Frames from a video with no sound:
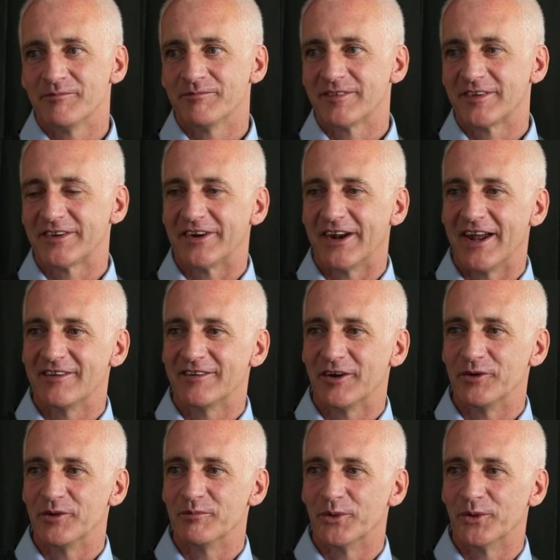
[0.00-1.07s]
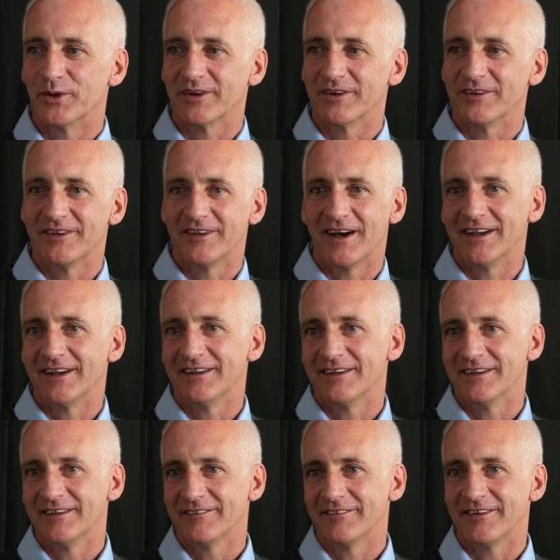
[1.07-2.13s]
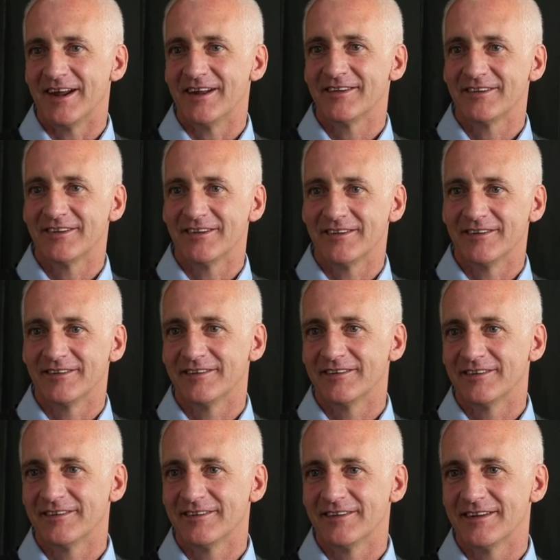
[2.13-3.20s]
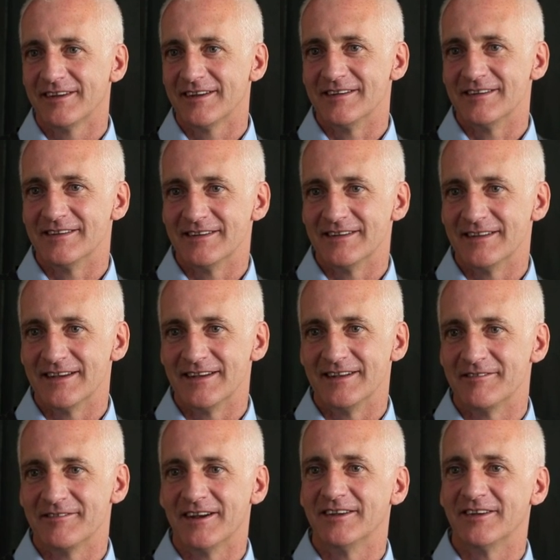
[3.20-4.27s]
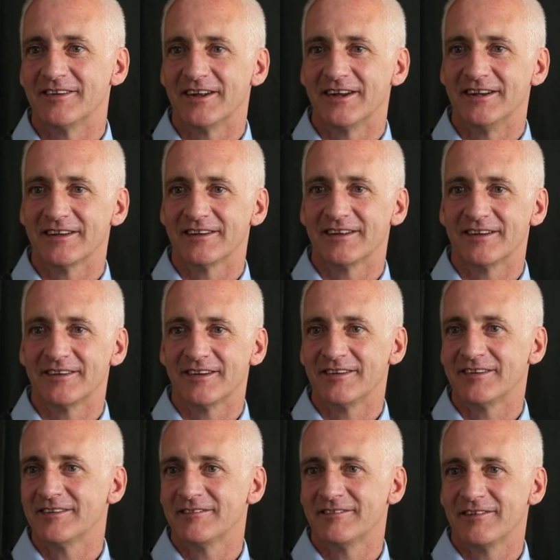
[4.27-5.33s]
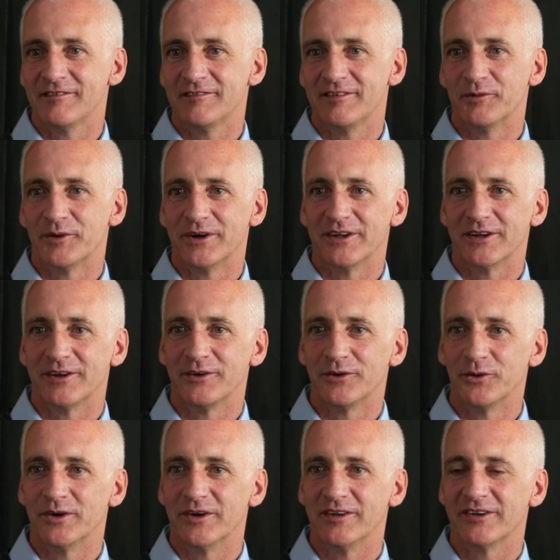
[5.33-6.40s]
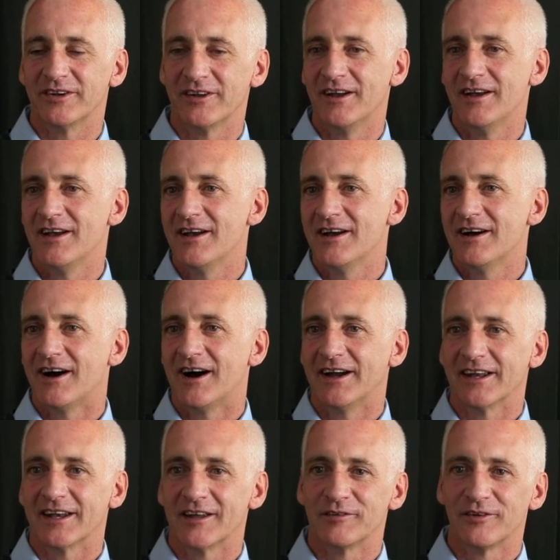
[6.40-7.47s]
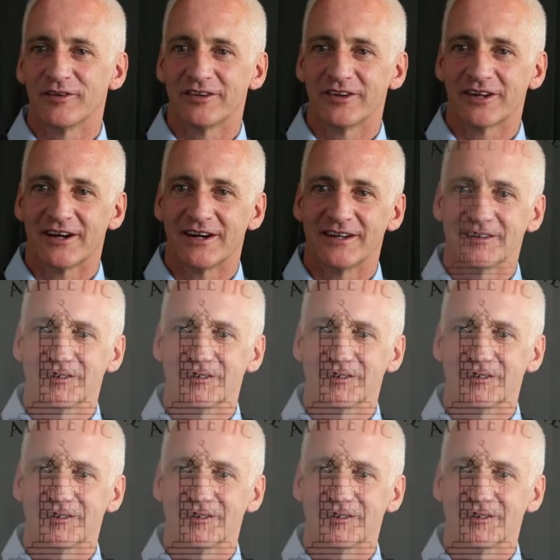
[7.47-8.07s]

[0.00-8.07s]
stress how important diet and rest and the fitness side of things is if they want to go to as high a level as they can.